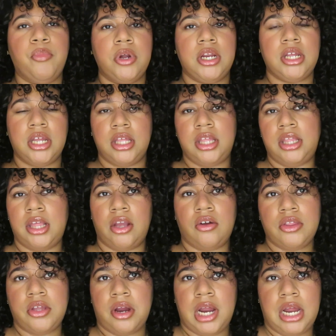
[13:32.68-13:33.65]
putting anything
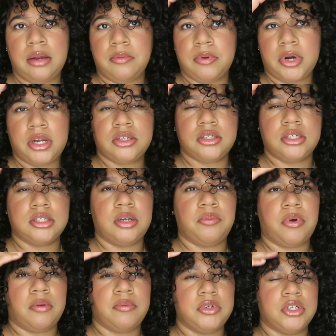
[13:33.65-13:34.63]
on their eyebrows, because they
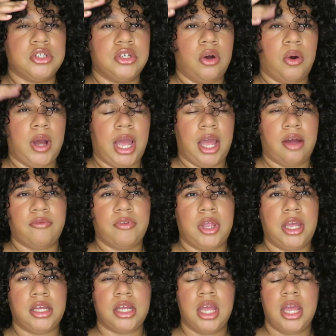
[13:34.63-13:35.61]
probably just don't have
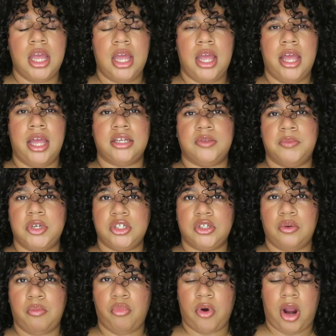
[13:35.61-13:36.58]
like as
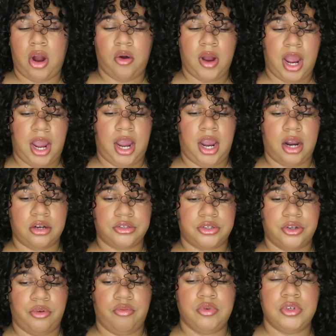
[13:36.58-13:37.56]
much brow hair.
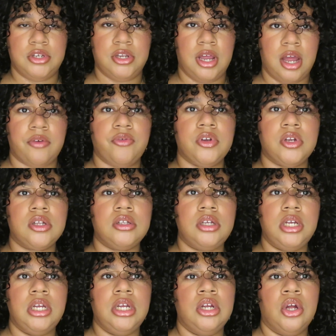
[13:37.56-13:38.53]
So
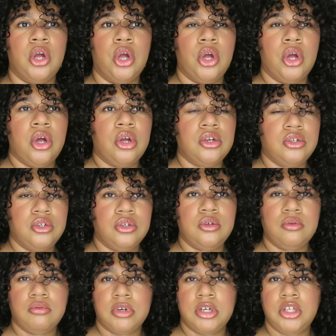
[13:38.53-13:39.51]
definitely
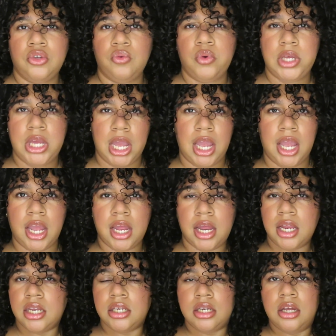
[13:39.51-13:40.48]
do what you
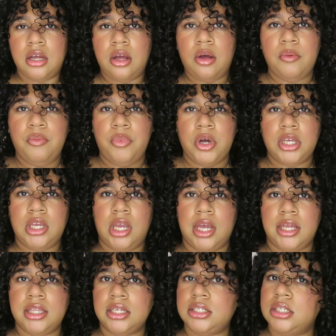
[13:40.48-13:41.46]
can. But
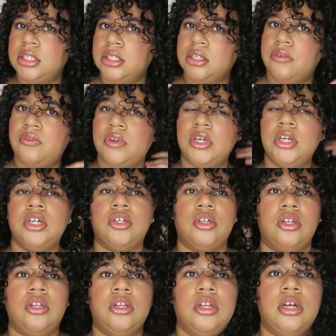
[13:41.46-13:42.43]
yeah, this is the finished
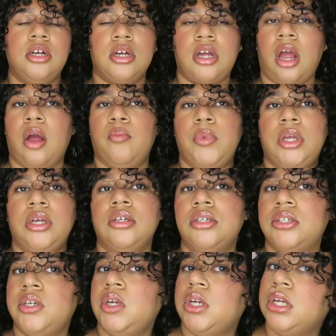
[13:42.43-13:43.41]
look. I mean,
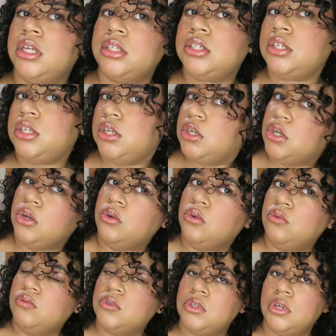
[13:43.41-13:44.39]
she is
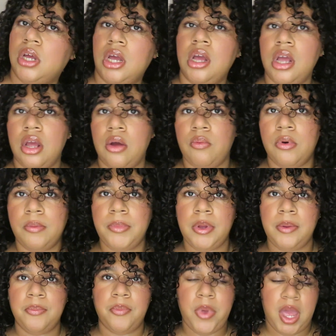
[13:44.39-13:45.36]
cute. It would be
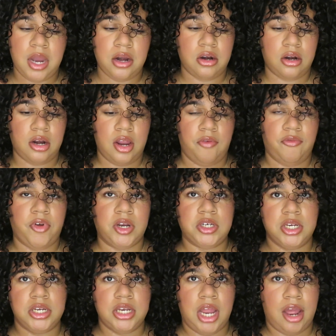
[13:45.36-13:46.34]
better if I
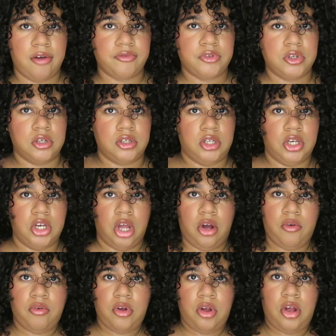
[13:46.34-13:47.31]
didn't have to, you
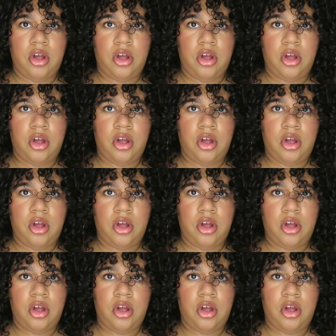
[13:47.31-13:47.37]
know,